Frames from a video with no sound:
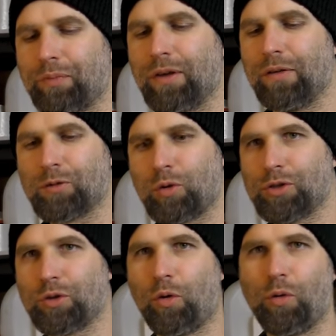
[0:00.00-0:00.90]
Of
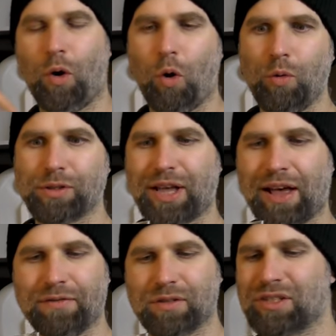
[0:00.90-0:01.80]
course, you always
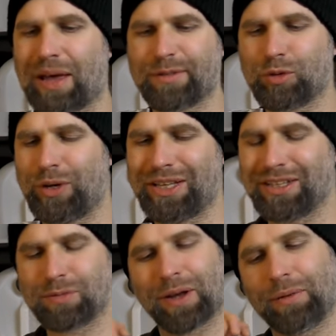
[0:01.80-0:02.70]
have some
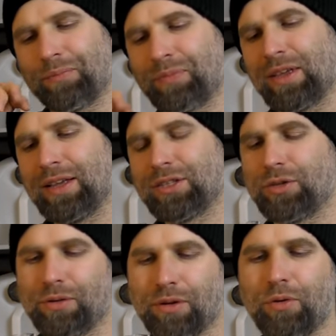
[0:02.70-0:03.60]
sweetness, but it's
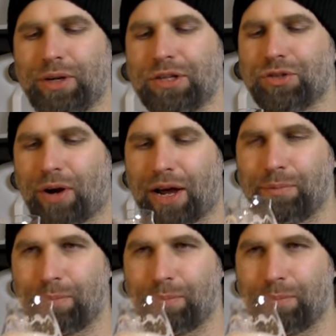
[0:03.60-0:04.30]
a really dry